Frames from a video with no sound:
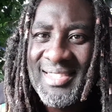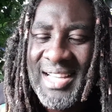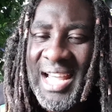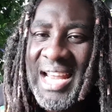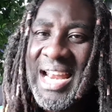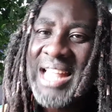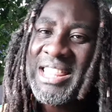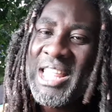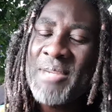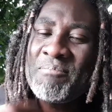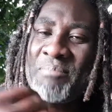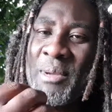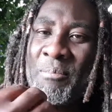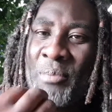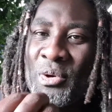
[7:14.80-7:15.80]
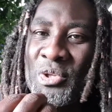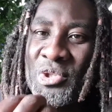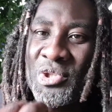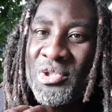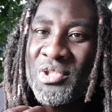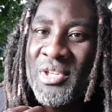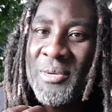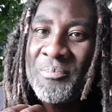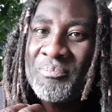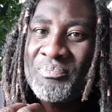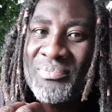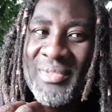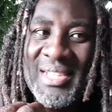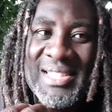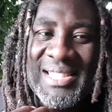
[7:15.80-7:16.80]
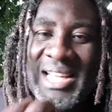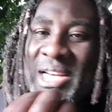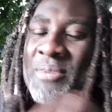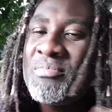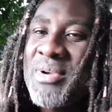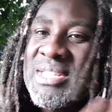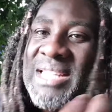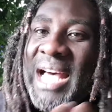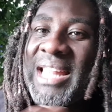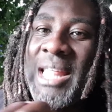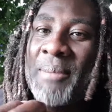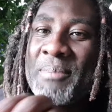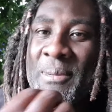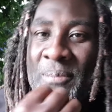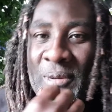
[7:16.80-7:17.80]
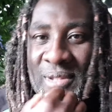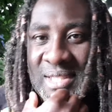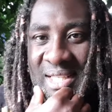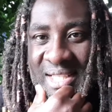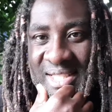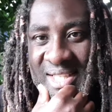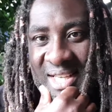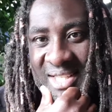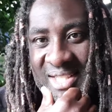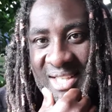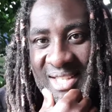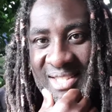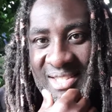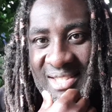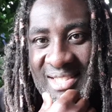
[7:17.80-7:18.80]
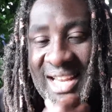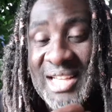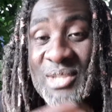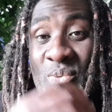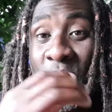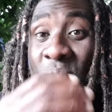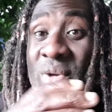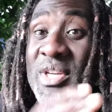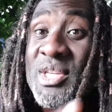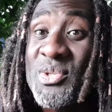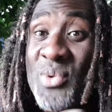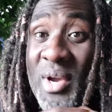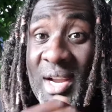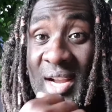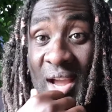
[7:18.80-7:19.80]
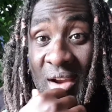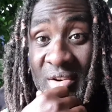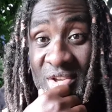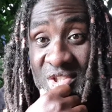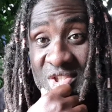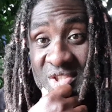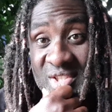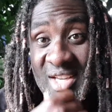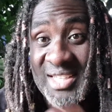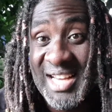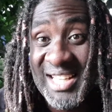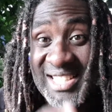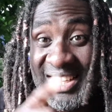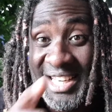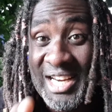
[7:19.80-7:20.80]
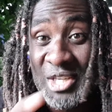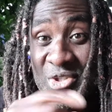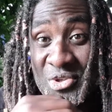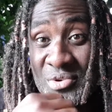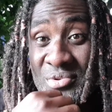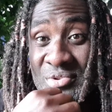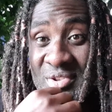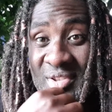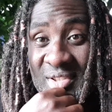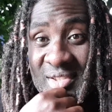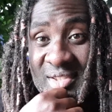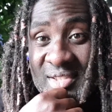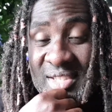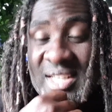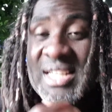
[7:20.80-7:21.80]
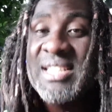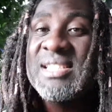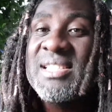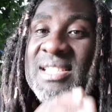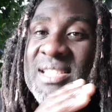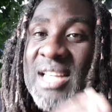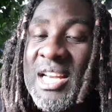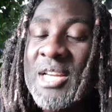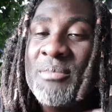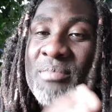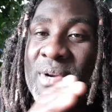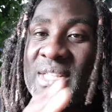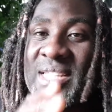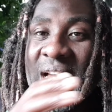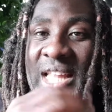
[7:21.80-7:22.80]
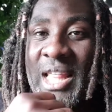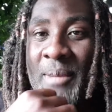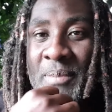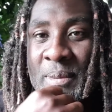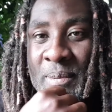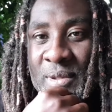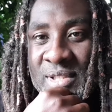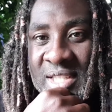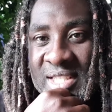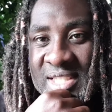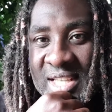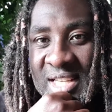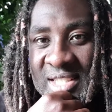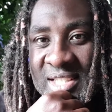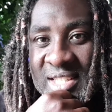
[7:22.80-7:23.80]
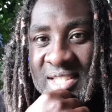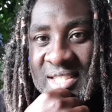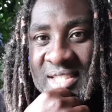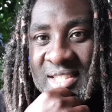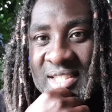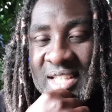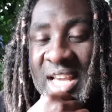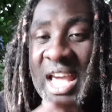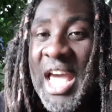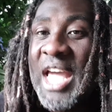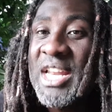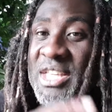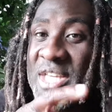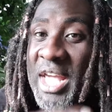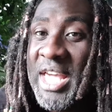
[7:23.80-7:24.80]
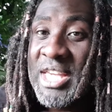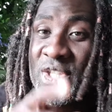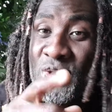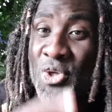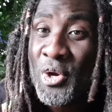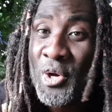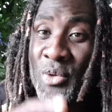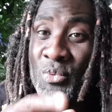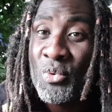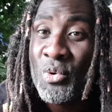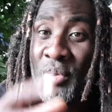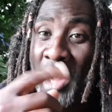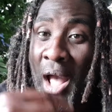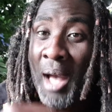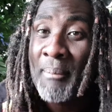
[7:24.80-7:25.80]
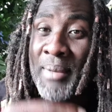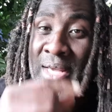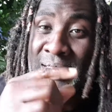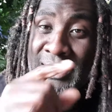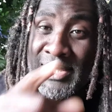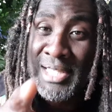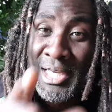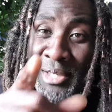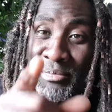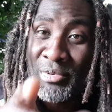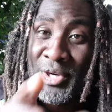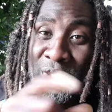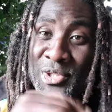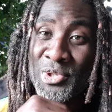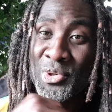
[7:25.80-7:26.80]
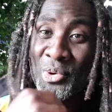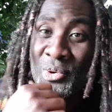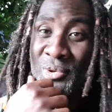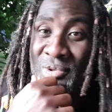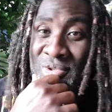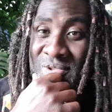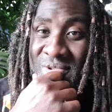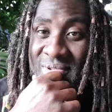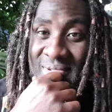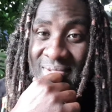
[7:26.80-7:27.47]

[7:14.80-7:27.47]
And I think people should celebrate other people's successes. That's what we need to encourage. And that's another truth. Celebrate other people's successes. And they in turn will come and celebrate yours.